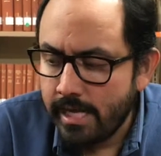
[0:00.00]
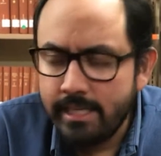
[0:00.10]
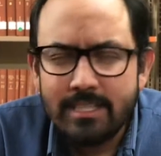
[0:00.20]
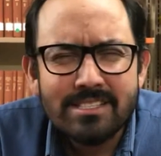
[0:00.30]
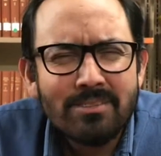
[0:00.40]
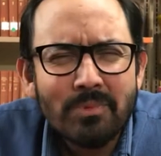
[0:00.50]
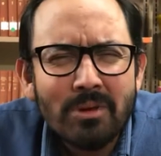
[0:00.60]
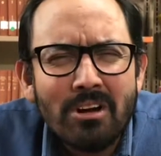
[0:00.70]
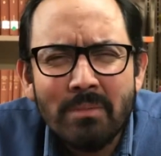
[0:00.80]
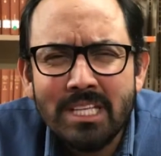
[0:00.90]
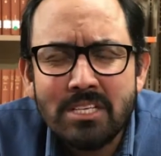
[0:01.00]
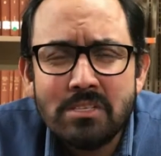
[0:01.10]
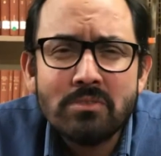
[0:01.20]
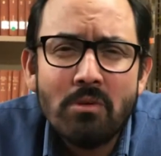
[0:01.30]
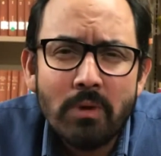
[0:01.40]
I need some
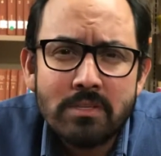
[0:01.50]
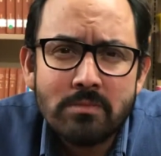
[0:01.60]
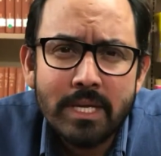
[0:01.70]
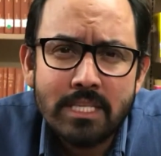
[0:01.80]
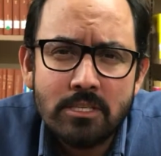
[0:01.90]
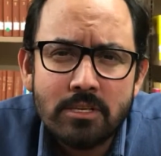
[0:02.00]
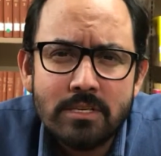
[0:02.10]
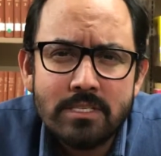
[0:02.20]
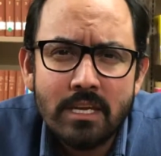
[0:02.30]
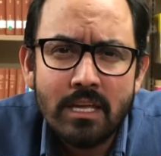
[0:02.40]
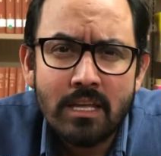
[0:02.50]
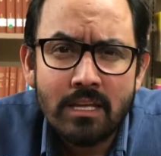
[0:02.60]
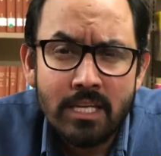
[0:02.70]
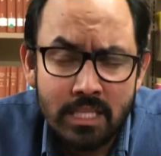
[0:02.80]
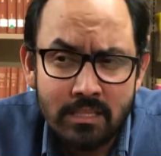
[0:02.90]
recommendations, so I went to my teachers
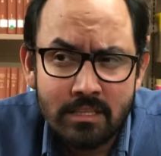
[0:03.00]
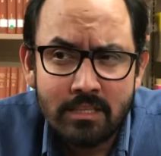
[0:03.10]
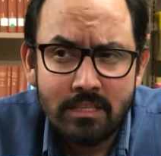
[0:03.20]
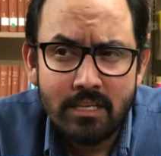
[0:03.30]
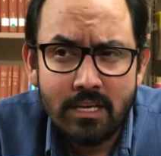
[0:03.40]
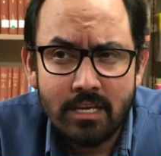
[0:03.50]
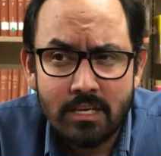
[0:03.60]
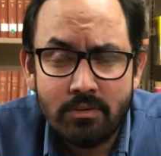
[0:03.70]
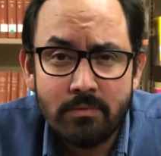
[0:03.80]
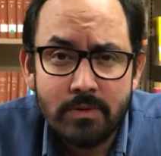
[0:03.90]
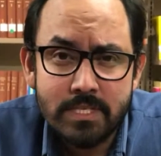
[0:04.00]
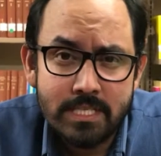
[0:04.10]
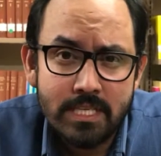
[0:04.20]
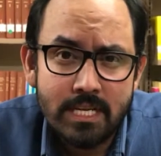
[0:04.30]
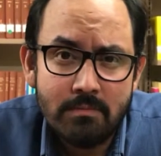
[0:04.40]
in the
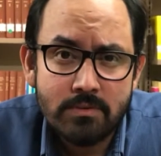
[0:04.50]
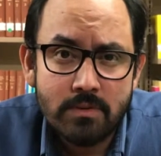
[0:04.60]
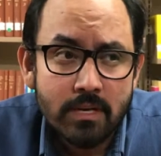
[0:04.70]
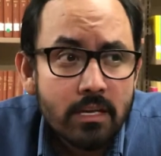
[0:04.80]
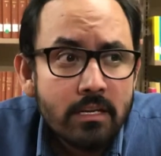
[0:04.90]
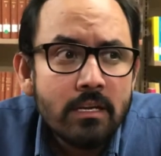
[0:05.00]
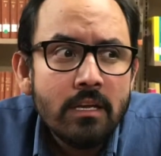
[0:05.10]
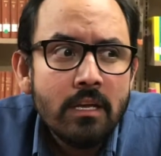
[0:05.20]
university campus Culiacan,